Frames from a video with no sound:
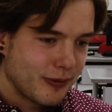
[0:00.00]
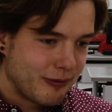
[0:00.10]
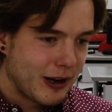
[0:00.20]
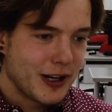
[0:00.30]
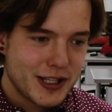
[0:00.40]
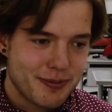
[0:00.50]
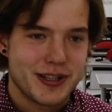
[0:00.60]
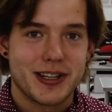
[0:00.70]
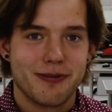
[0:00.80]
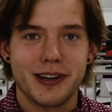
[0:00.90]
very
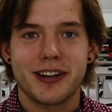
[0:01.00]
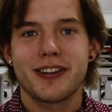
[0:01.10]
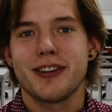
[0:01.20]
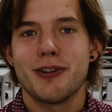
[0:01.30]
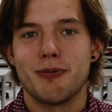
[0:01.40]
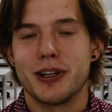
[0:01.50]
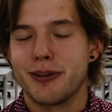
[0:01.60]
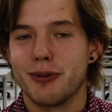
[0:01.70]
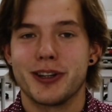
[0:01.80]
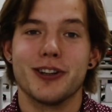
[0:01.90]
specific
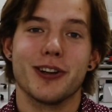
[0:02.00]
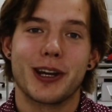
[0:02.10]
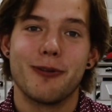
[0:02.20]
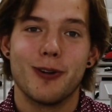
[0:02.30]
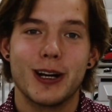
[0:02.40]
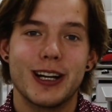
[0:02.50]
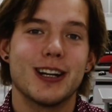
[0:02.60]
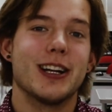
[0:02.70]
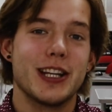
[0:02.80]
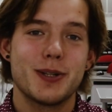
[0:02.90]
with what they're looking for in
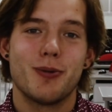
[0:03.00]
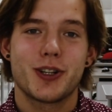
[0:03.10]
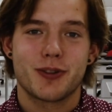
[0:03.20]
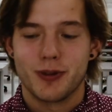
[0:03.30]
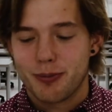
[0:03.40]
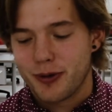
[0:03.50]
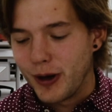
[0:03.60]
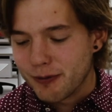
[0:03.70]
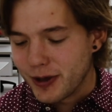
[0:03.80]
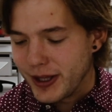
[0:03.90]
here, and these books rip
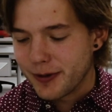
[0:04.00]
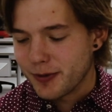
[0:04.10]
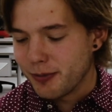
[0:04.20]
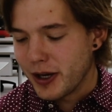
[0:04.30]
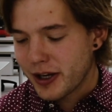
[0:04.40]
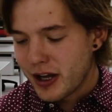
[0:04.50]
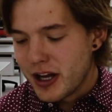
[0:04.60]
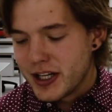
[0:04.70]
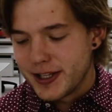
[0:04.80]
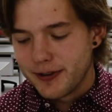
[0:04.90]
through everything from like
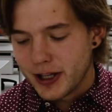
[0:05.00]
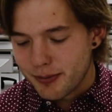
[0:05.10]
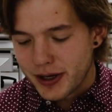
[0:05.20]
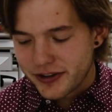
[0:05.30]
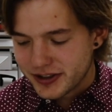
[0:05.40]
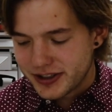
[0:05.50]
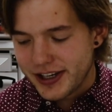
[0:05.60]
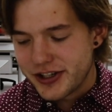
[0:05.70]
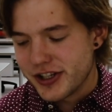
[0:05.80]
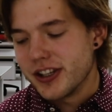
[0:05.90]
developmental
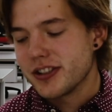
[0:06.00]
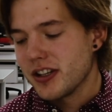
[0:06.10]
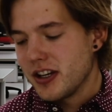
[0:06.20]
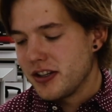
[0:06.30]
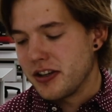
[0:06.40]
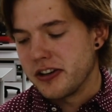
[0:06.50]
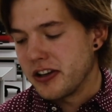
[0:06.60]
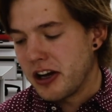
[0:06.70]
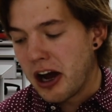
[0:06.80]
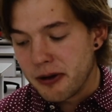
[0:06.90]
stages
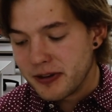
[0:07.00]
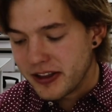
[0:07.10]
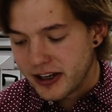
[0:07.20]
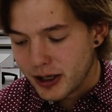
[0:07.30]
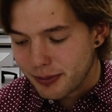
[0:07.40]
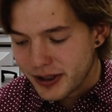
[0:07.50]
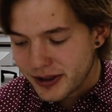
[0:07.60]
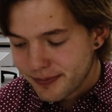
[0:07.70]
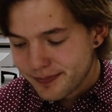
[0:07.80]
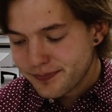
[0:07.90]
to IV
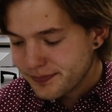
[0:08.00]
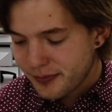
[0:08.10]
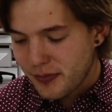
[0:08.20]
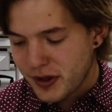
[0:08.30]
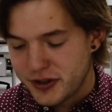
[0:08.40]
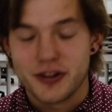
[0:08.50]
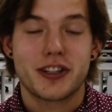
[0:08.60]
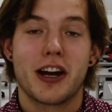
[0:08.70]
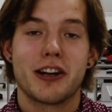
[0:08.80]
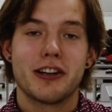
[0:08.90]
therapy. So
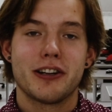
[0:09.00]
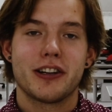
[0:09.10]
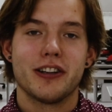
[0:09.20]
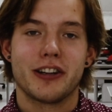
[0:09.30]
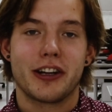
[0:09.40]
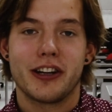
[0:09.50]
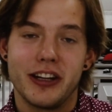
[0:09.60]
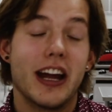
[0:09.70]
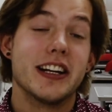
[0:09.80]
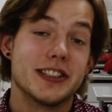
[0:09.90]
it's kind of
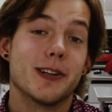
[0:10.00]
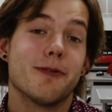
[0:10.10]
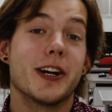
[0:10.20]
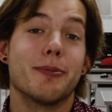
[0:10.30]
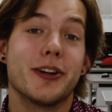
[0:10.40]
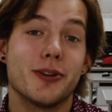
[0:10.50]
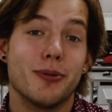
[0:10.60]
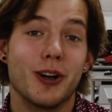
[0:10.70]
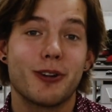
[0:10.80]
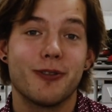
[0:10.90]
like, yeah, it is your fundamental
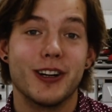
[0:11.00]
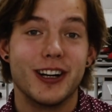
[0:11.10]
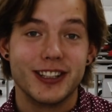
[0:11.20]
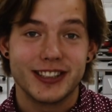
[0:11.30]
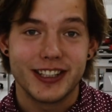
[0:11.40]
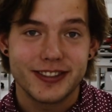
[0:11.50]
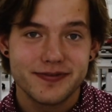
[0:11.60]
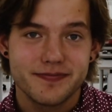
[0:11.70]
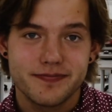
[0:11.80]
book for nursing.